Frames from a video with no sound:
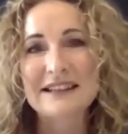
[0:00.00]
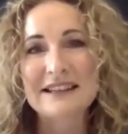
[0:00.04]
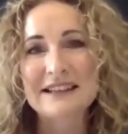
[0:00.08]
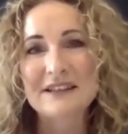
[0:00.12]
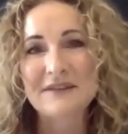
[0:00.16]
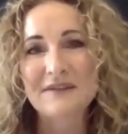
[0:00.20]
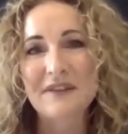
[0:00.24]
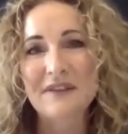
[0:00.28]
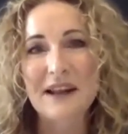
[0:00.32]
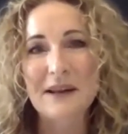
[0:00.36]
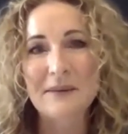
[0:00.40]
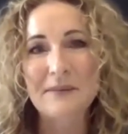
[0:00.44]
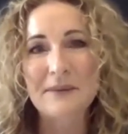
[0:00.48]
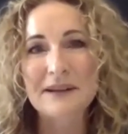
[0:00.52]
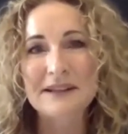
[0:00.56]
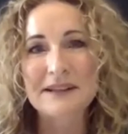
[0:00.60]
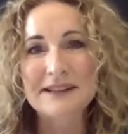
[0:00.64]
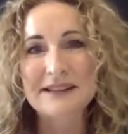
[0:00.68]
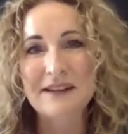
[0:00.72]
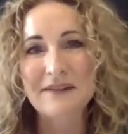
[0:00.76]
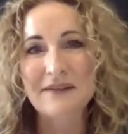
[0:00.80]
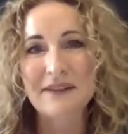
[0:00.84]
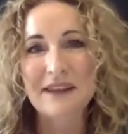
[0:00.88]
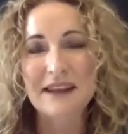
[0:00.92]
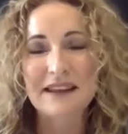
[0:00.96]
into
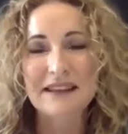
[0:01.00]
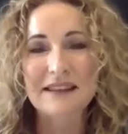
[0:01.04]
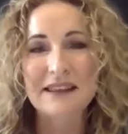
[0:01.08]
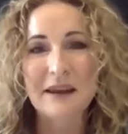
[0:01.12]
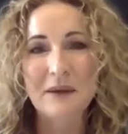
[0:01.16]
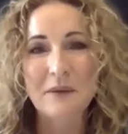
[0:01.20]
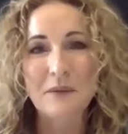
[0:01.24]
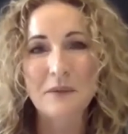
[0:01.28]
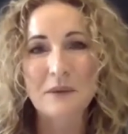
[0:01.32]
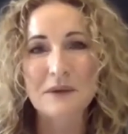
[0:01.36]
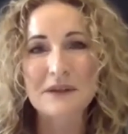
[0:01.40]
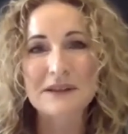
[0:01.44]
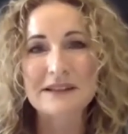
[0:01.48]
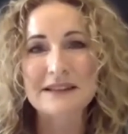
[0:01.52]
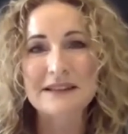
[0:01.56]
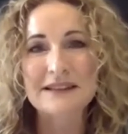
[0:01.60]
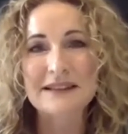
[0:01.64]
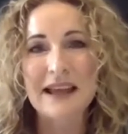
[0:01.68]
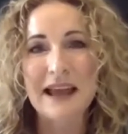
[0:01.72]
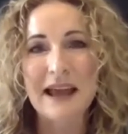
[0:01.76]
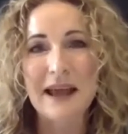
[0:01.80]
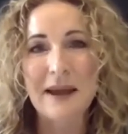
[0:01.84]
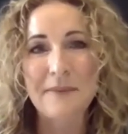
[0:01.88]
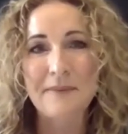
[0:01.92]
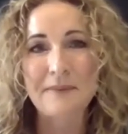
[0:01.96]
developing something that
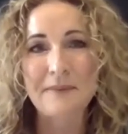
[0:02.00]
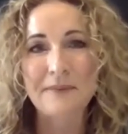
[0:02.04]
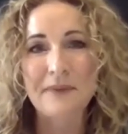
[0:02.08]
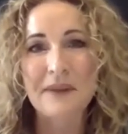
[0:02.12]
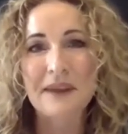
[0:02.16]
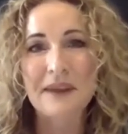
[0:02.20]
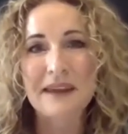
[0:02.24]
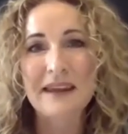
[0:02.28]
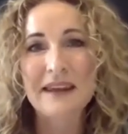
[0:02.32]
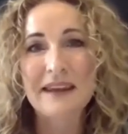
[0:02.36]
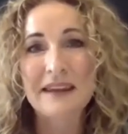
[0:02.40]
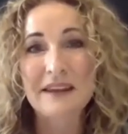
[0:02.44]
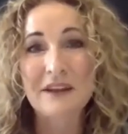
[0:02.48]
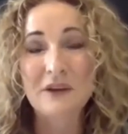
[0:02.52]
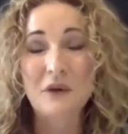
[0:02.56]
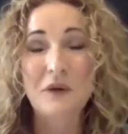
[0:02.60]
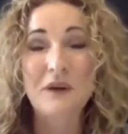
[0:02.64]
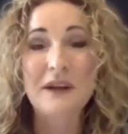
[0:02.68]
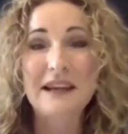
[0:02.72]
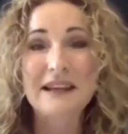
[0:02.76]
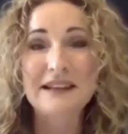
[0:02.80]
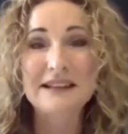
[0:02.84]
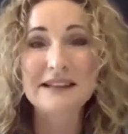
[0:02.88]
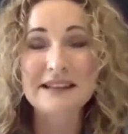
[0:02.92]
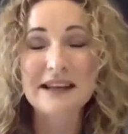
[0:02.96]
was,
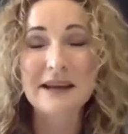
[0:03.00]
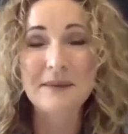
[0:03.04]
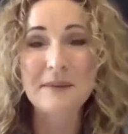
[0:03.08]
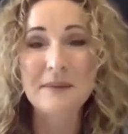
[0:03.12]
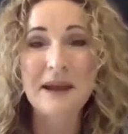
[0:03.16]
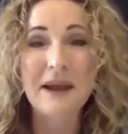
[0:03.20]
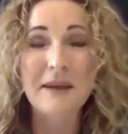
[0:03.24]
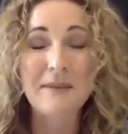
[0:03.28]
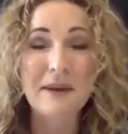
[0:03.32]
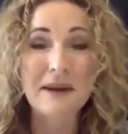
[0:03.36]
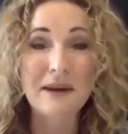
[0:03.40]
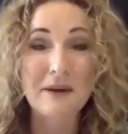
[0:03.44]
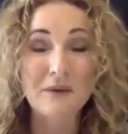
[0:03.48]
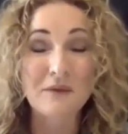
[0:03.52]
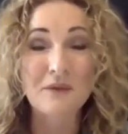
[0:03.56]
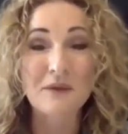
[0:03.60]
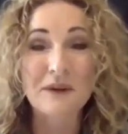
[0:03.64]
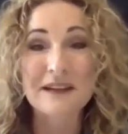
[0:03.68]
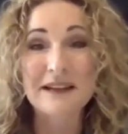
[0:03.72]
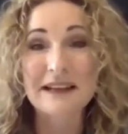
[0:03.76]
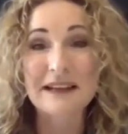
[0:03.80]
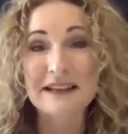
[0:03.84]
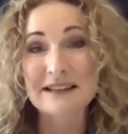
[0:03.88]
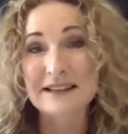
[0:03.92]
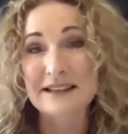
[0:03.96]
ended up becoming a
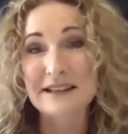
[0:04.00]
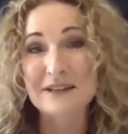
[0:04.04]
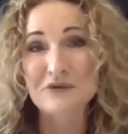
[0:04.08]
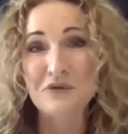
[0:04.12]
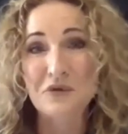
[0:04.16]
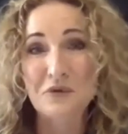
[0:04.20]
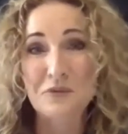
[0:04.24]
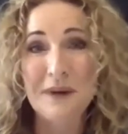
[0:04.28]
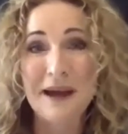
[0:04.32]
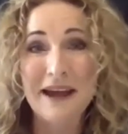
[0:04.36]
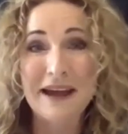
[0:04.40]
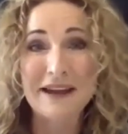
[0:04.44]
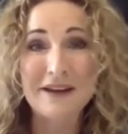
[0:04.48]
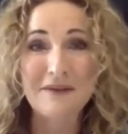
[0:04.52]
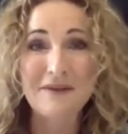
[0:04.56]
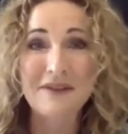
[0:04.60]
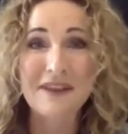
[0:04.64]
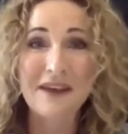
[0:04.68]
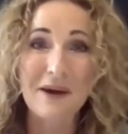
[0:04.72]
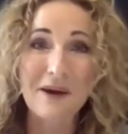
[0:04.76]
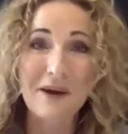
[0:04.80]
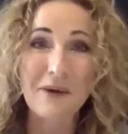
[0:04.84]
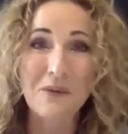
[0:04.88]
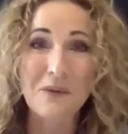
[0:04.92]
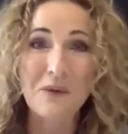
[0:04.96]
really central part
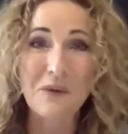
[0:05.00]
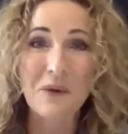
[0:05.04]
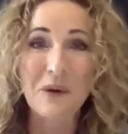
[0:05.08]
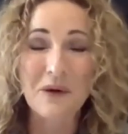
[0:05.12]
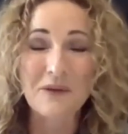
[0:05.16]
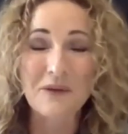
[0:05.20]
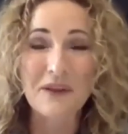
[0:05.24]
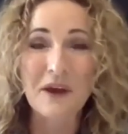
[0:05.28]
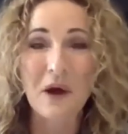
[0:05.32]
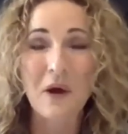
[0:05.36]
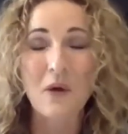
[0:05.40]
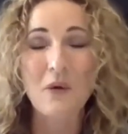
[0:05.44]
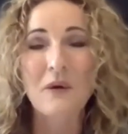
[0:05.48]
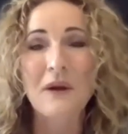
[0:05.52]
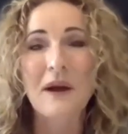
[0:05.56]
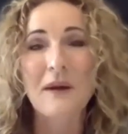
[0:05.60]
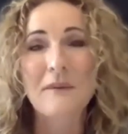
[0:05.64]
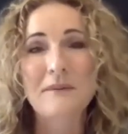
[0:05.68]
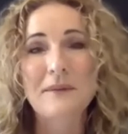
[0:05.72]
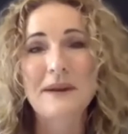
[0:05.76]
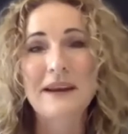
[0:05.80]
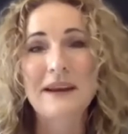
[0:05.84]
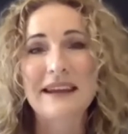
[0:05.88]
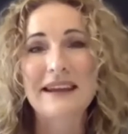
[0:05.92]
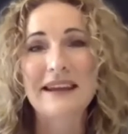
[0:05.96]
of the whole
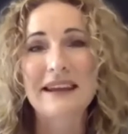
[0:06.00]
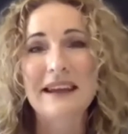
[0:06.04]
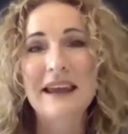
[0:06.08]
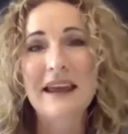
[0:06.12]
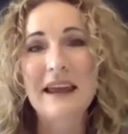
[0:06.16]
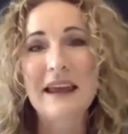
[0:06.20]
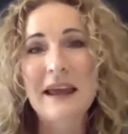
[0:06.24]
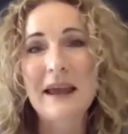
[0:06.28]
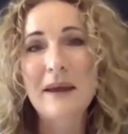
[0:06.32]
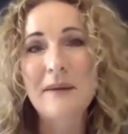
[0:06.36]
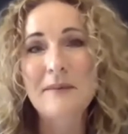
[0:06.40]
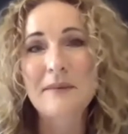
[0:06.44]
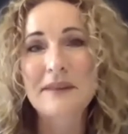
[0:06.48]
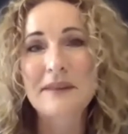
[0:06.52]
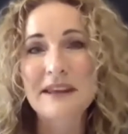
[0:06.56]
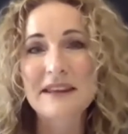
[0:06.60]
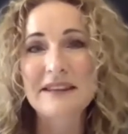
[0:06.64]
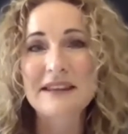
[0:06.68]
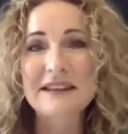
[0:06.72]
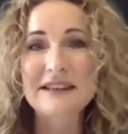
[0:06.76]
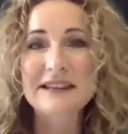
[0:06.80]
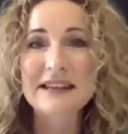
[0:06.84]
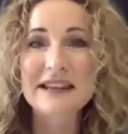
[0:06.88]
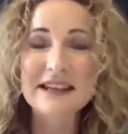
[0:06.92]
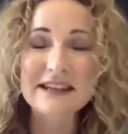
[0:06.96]
company. But
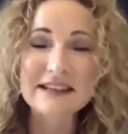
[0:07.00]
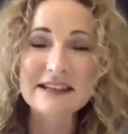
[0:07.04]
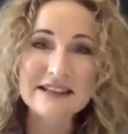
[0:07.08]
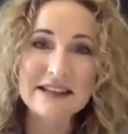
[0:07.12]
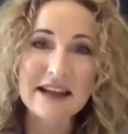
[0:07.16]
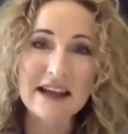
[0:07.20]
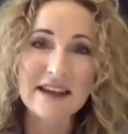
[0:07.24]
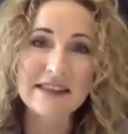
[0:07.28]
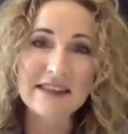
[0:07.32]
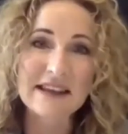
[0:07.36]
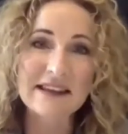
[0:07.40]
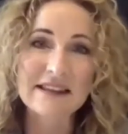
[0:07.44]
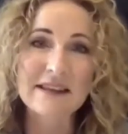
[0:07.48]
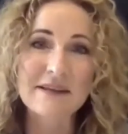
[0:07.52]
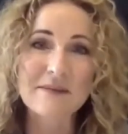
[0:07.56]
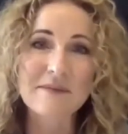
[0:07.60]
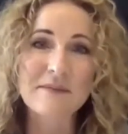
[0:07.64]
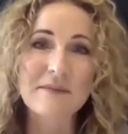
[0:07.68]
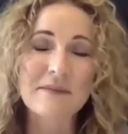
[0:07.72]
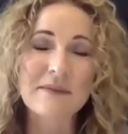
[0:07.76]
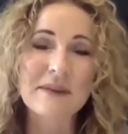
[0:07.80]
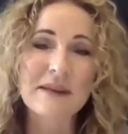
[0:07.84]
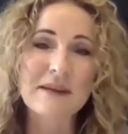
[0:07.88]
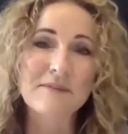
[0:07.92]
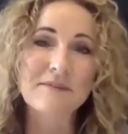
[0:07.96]
then the next, I think
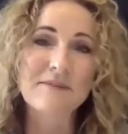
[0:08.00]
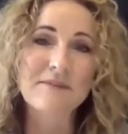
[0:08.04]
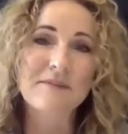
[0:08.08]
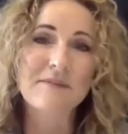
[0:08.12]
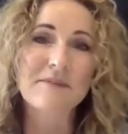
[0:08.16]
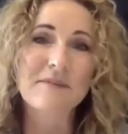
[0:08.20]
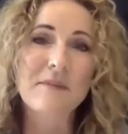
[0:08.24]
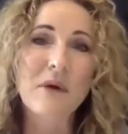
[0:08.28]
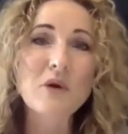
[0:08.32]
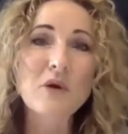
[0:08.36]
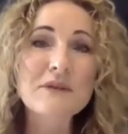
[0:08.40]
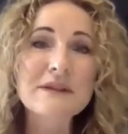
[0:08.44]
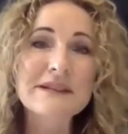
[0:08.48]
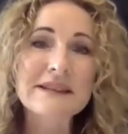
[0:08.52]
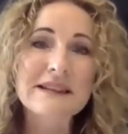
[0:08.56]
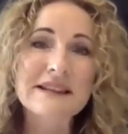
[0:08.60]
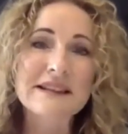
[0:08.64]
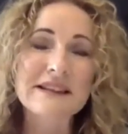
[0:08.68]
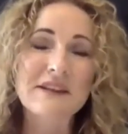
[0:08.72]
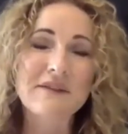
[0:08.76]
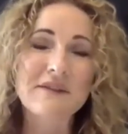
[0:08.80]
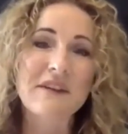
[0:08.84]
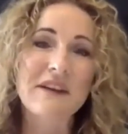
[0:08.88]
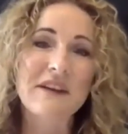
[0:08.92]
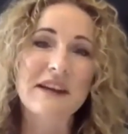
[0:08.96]
the most
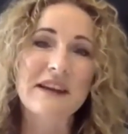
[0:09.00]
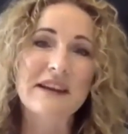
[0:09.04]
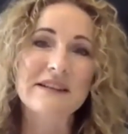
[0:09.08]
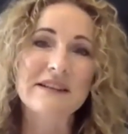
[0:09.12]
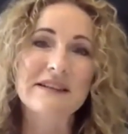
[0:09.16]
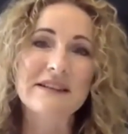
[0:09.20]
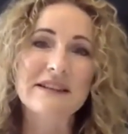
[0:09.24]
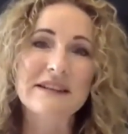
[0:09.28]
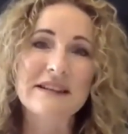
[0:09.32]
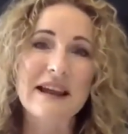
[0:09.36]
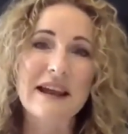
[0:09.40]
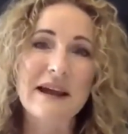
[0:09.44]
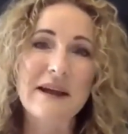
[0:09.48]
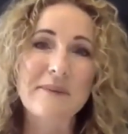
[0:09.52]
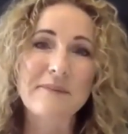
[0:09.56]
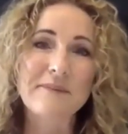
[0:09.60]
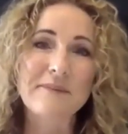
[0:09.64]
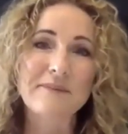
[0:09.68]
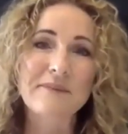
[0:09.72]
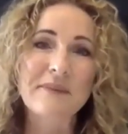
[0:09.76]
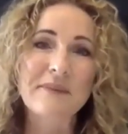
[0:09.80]
significant